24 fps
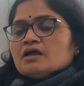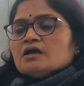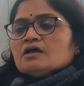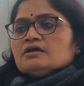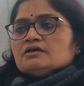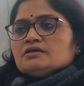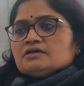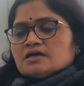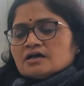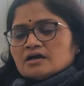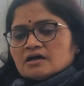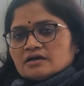
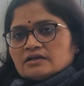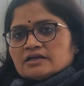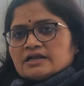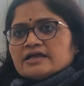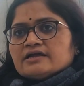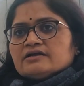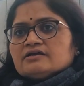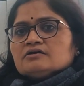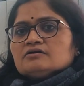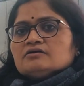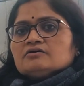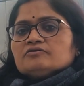Yeah,
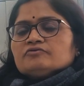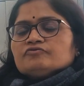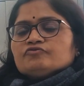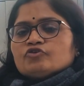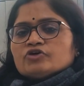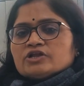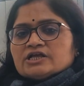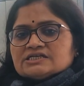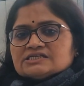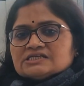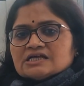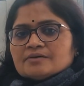like for
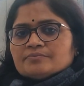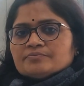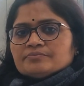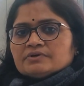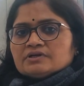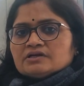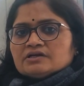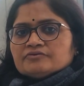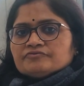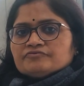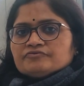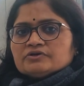
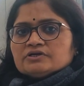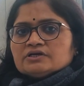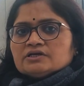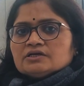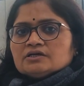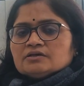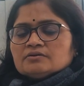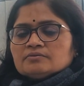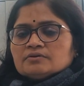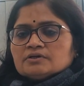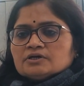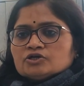example,
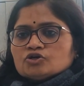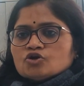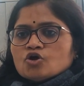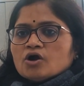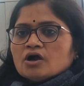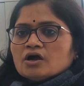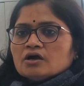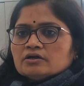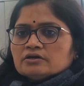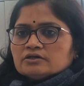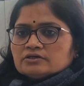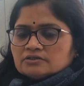
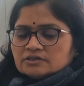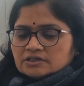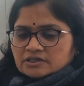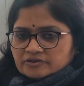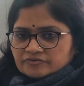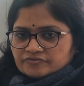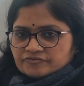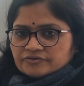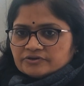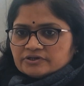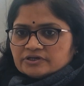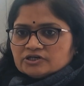
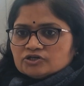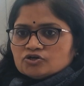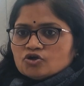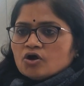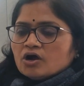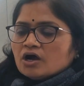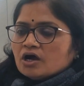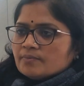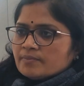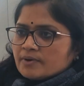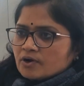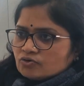if we
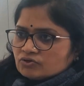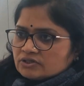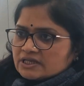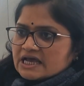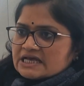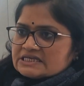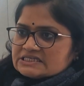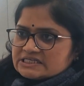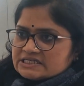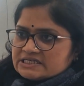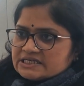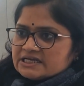talk about the
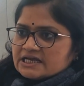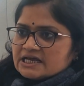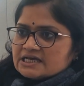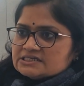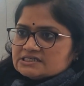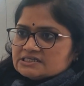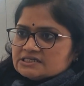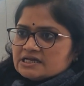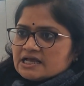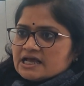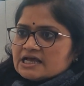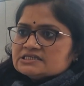acetic
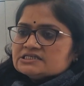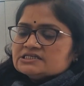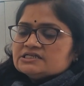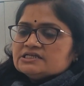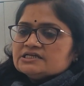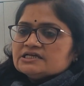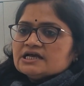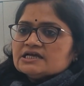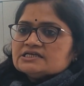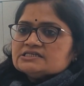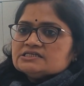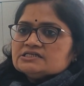
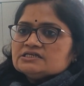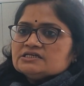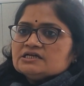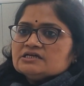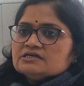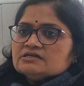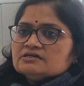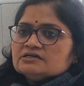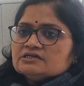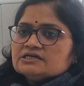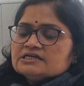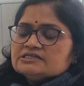acid
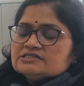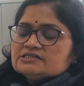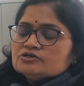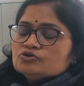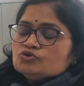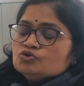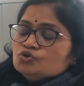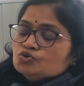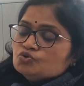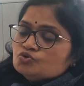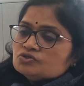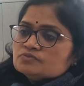is a
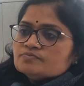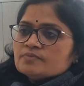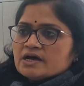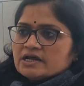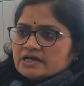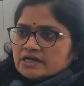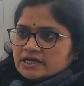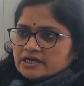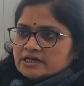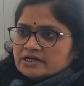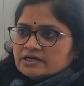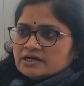huge
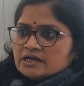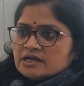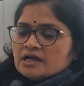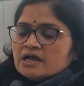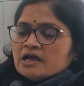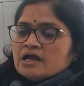market.